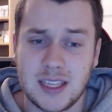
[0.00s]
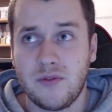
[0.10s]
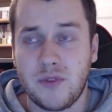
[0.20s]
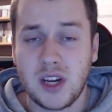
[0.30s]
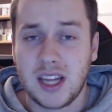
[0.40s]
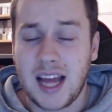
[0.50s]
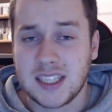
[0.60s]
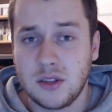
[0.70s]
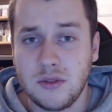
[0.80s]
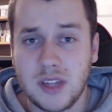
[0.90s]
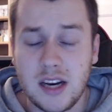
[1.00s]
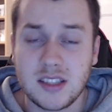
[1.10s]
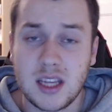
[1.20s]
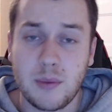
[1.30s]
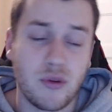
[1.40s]
For the last 2 years,
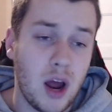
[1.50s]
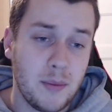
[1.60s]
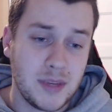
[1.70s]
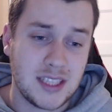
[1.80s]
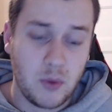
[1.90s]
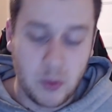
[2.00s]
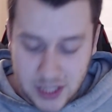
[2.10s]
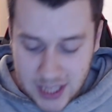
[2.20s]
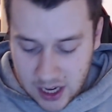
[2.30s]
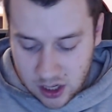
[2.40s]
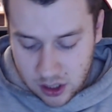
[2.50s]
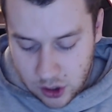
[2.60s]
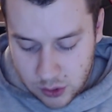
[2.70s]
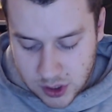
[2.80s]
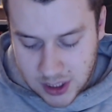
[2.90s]
they promised that we would get
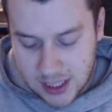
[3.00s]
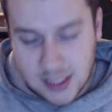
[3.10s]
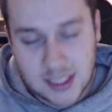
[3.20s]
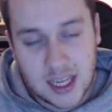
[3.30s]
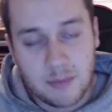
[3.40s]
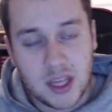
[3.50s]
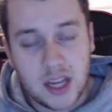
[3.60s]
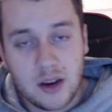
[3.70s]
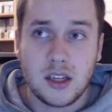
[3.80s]
news in the same year.